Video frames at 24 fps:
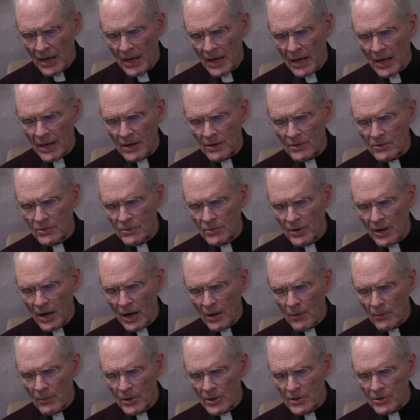and do
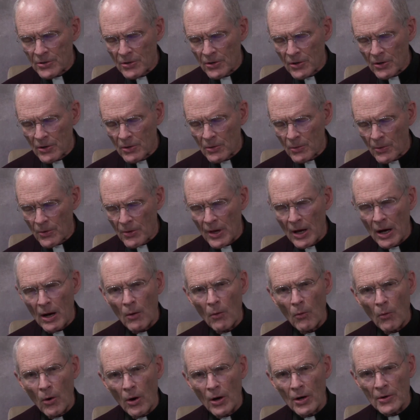not return without
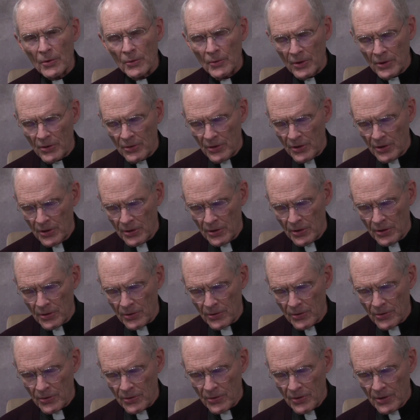watering the
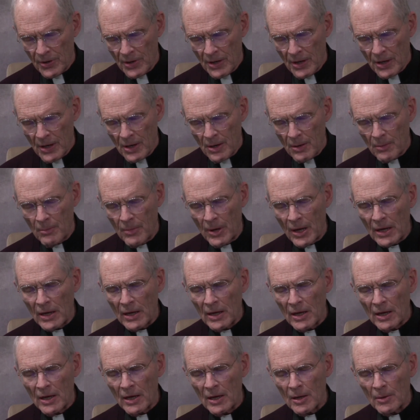earth,
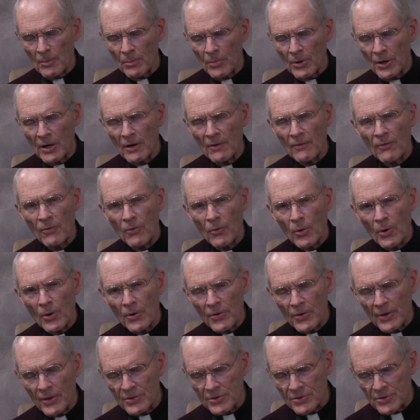making it bring
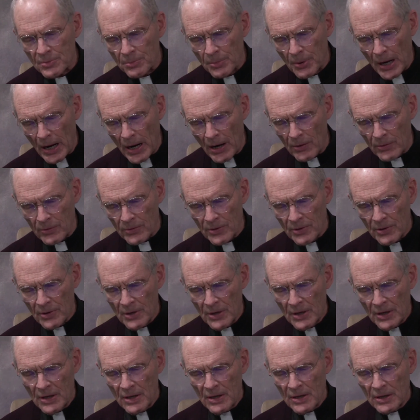forth and sprout,
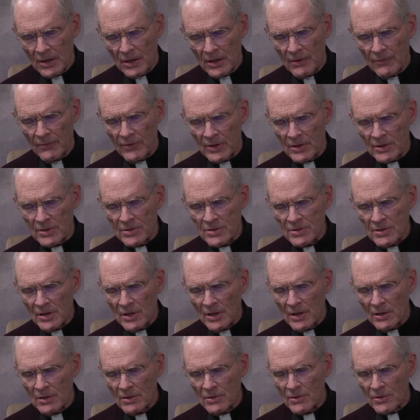giving
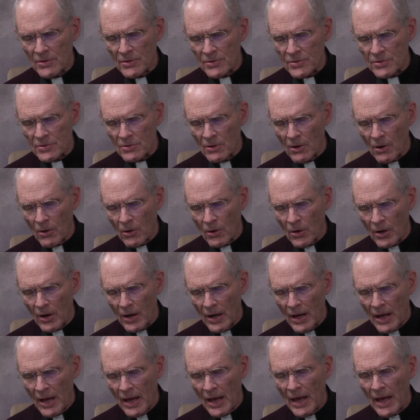seed to the
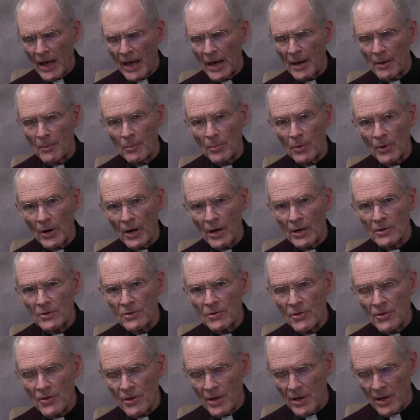sower and bread
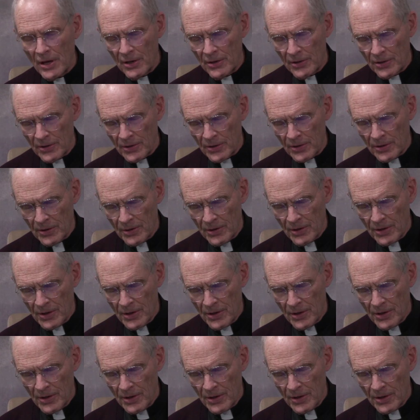to the eater,